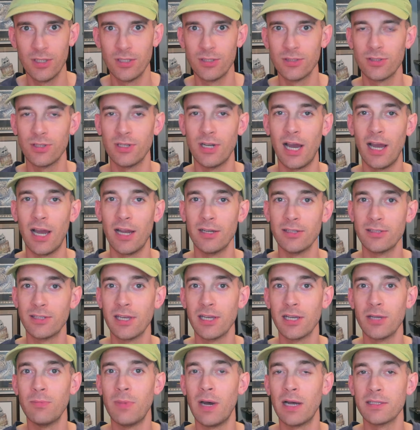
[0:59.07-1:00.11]
So now you're
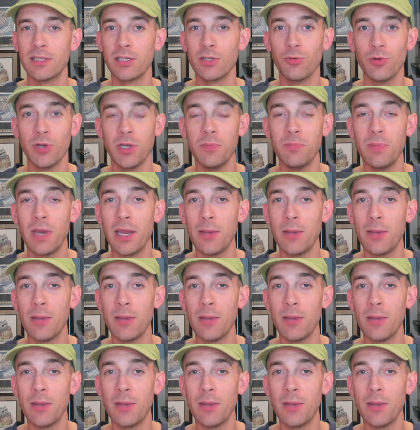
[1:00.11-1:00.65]
thinking about the Green Bay